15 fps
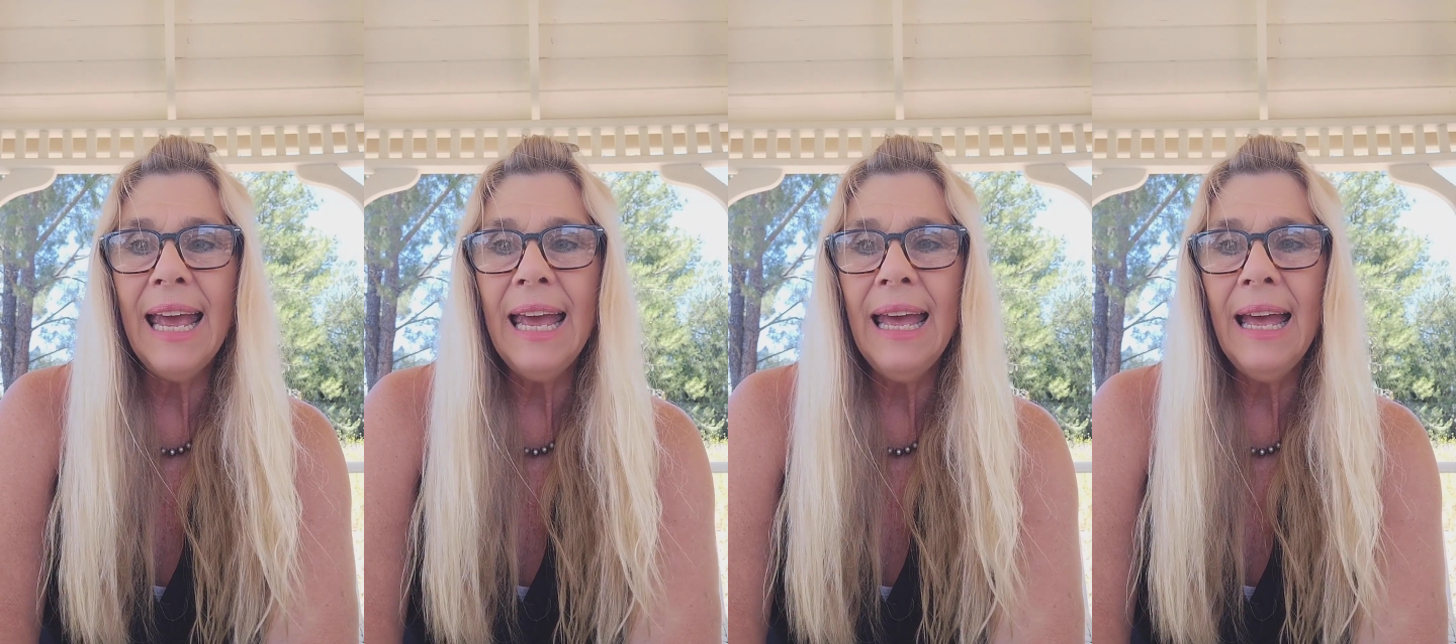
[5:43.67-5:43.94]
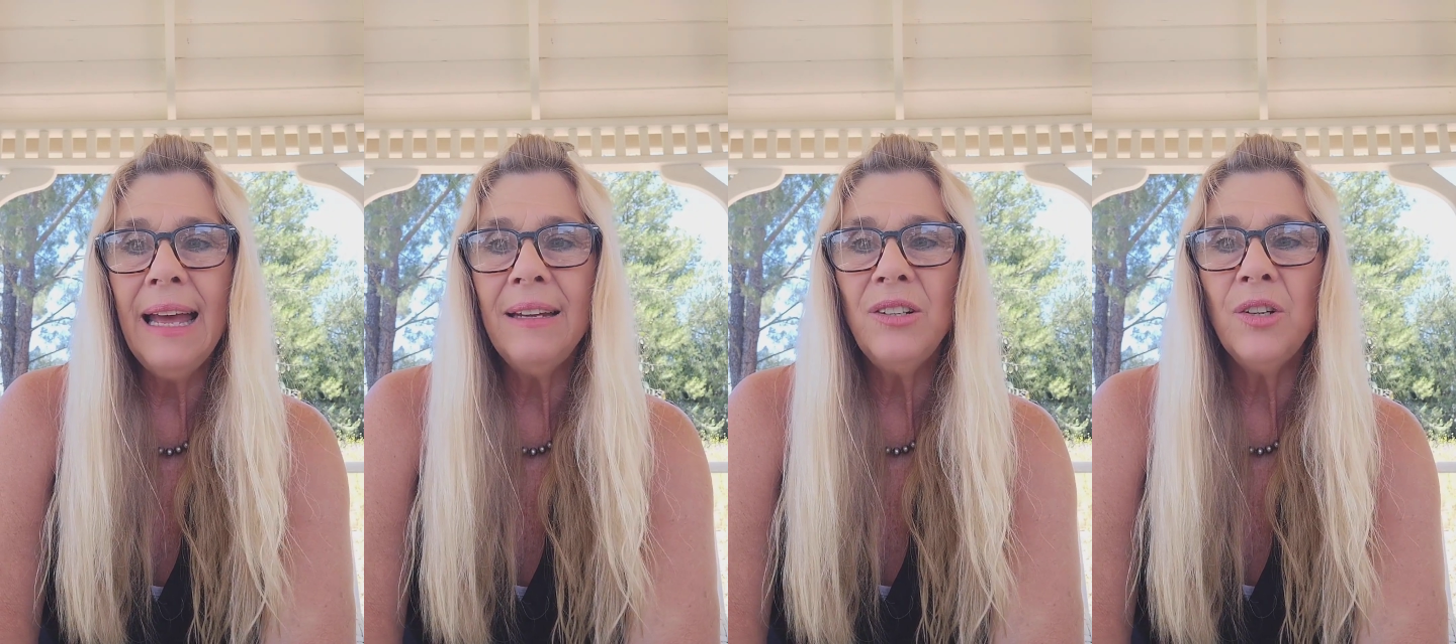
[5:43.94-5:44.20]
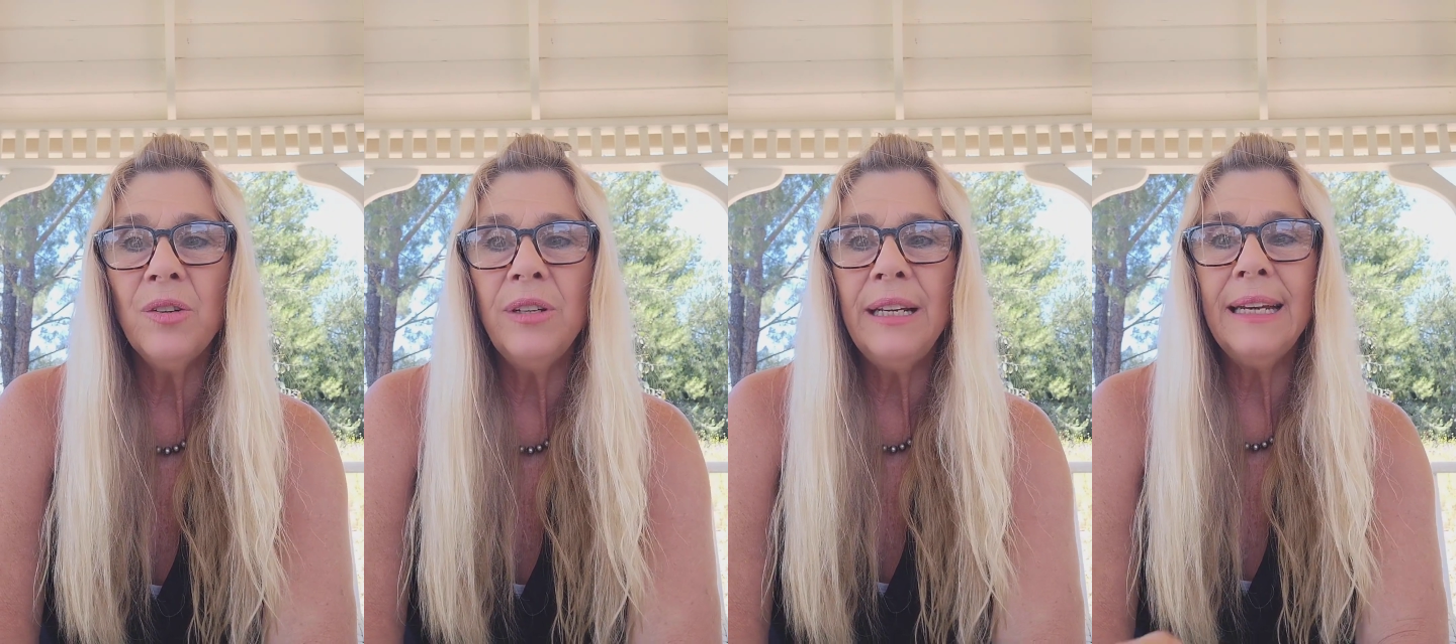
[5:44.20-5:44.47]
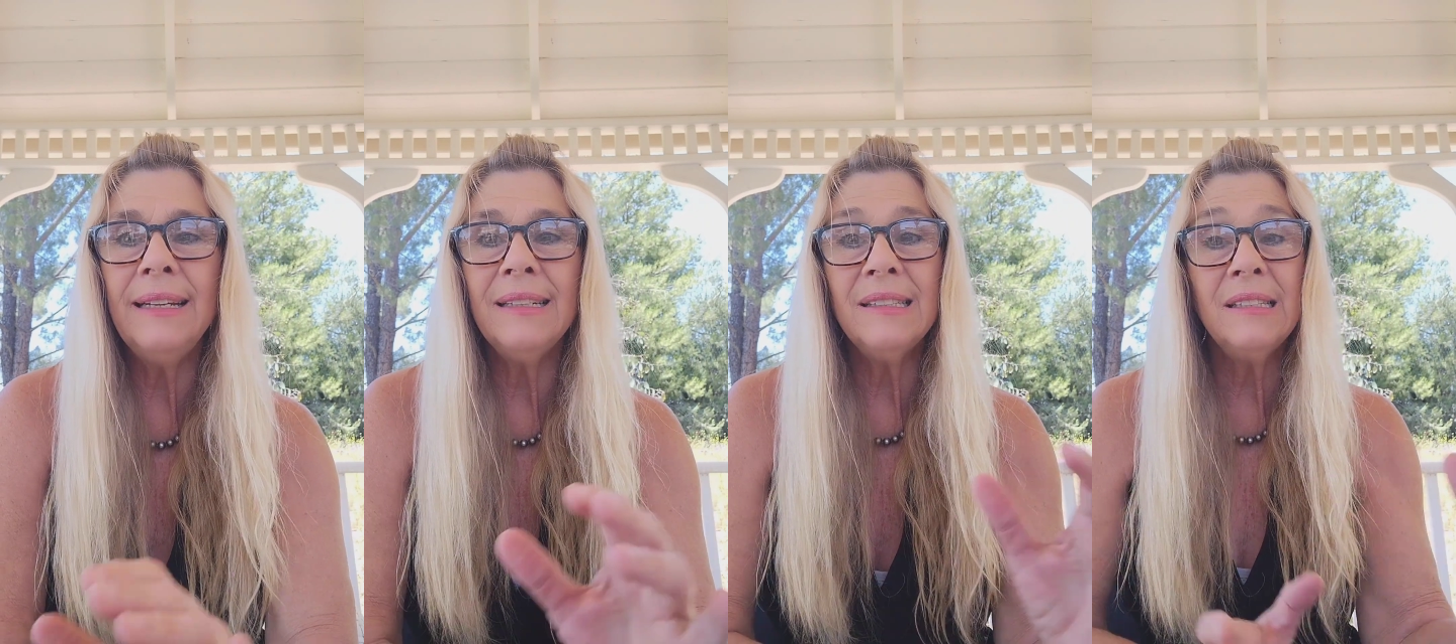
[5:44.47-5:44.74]
and
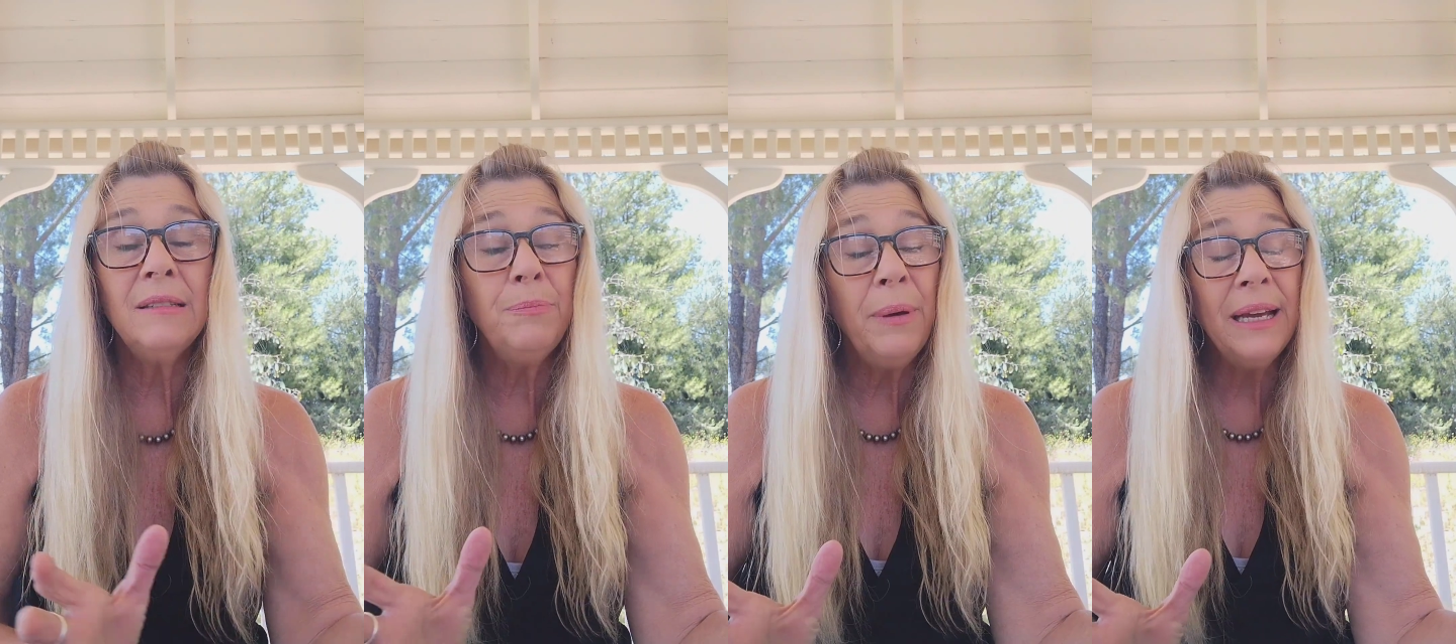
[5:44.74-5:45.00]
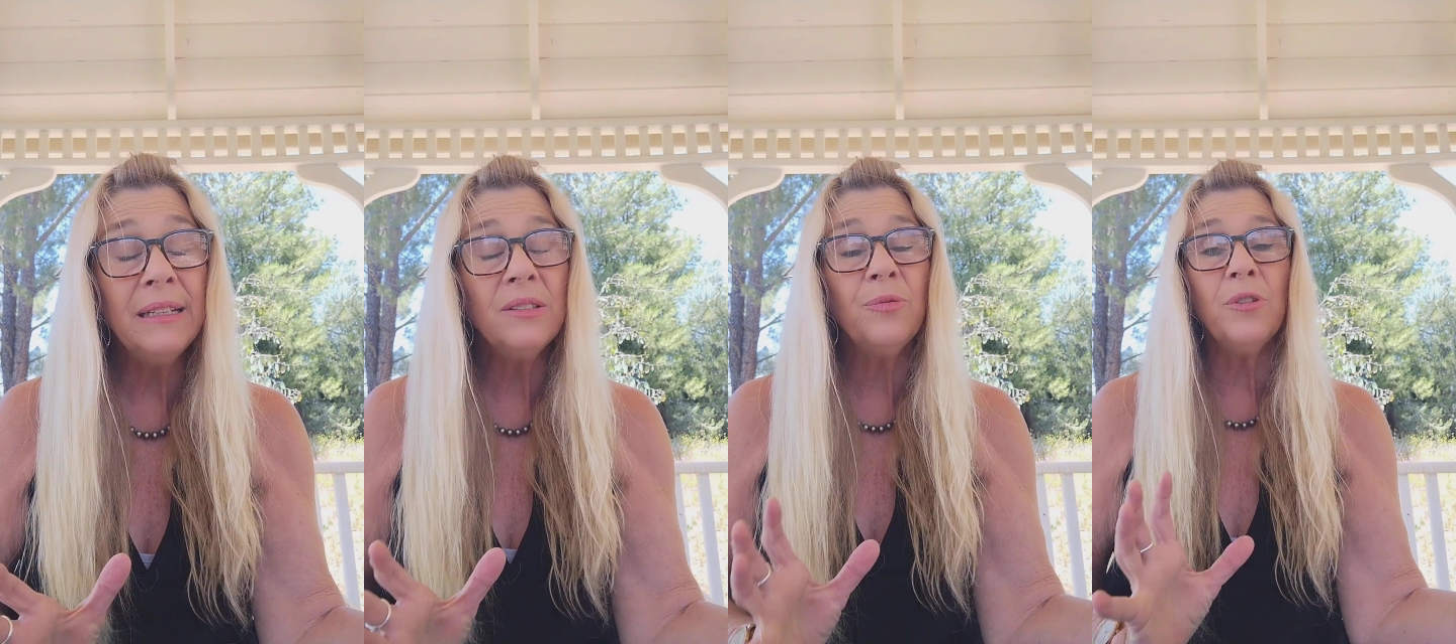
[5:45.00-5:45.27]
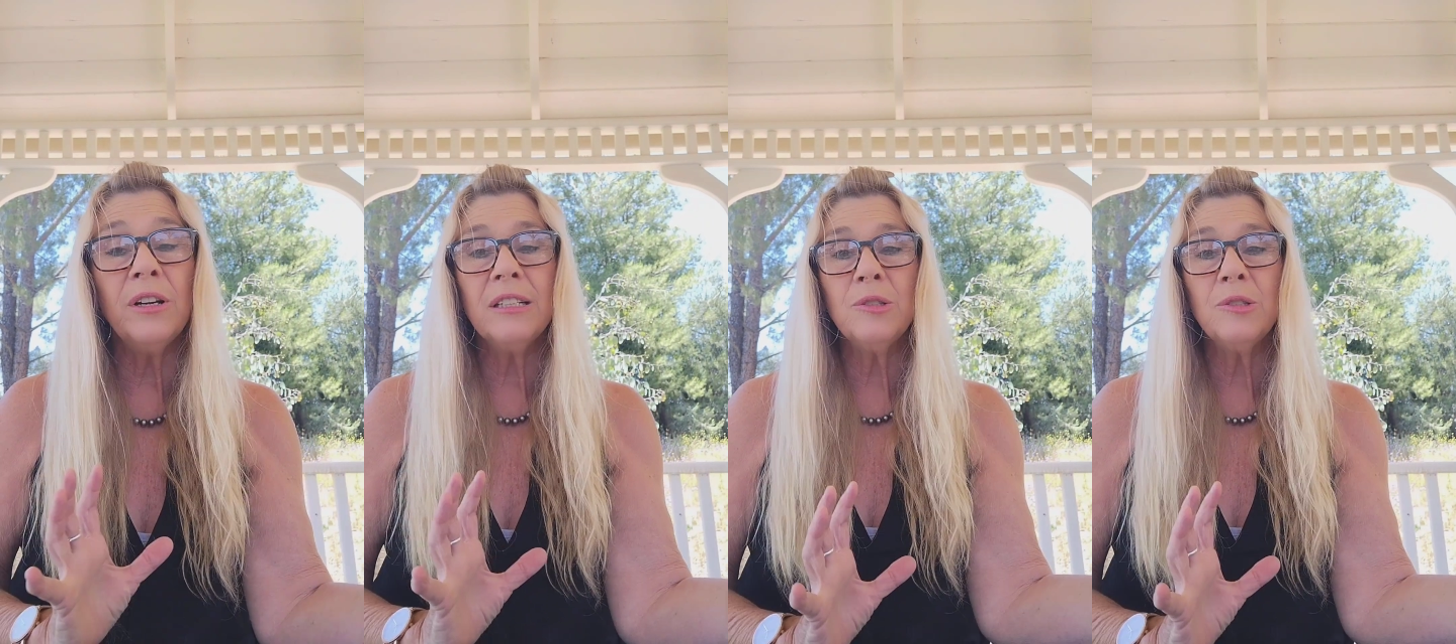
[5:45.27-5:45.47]
creating space for